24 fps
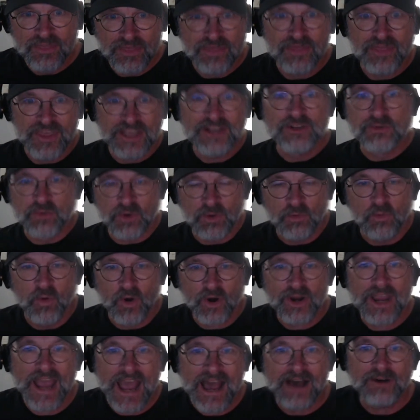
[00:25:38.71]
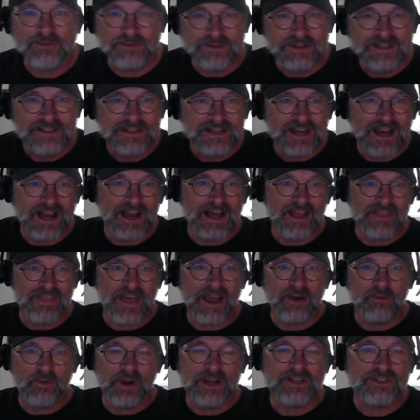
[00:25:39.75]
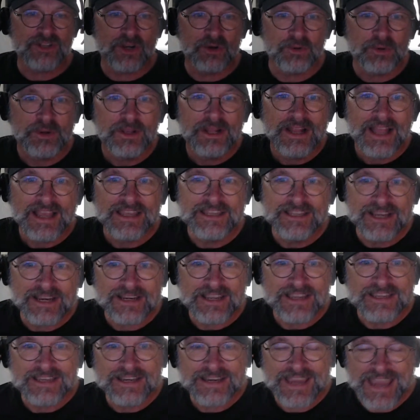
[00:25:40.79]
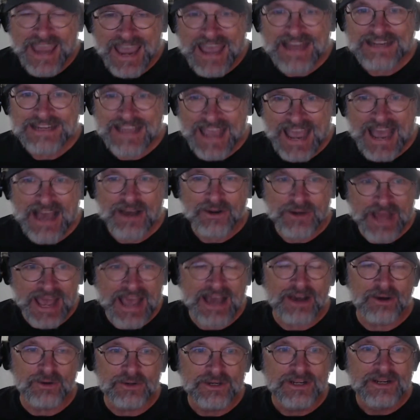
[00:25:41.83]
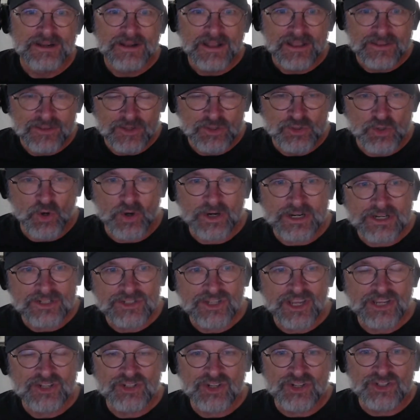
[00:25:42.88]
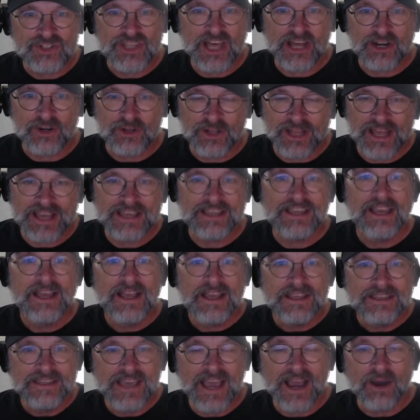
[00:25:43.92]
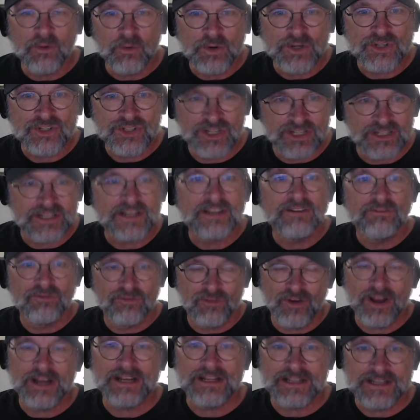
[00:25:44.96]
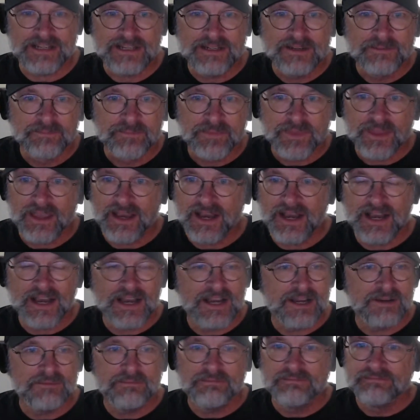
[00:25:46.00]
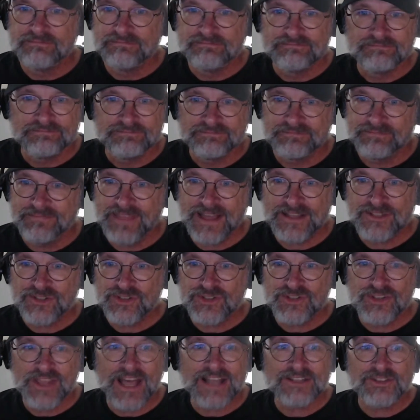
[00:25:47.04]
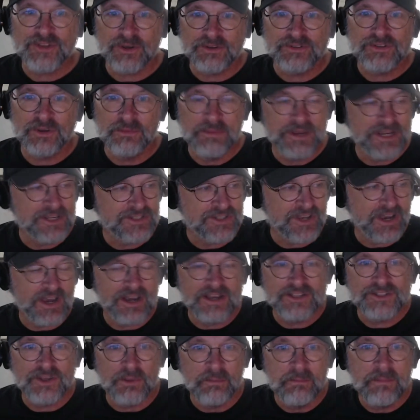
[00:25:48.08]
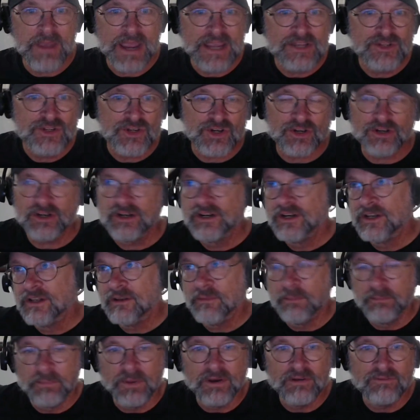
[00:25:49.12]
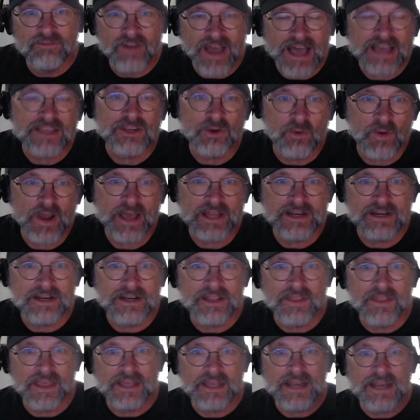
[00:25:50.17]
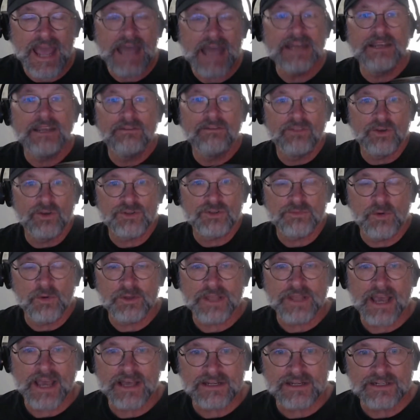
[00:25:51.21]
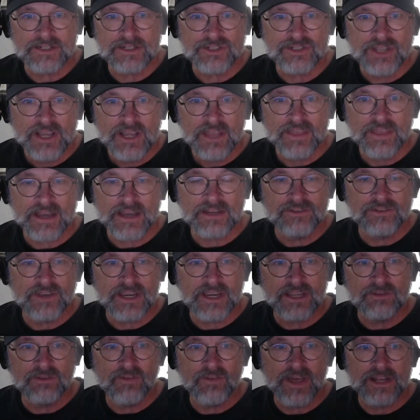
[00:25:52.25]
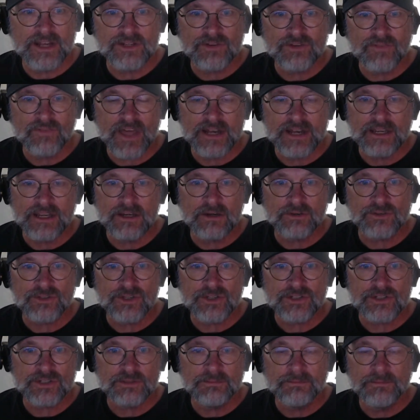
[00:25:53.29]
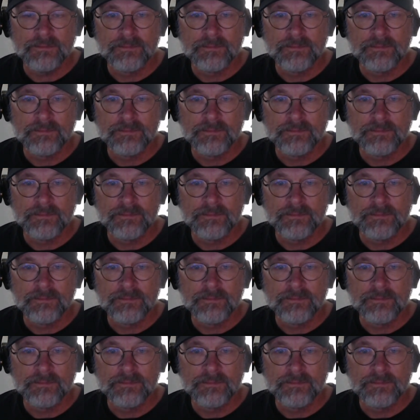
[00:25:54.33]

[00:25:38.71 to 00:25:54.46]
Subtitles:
things will work out that way. So you can't count out those organizations that are like, yeah, we're silicon friendly. That's to me is a major value added in any of those modalities that can take advantage of that ecosystem.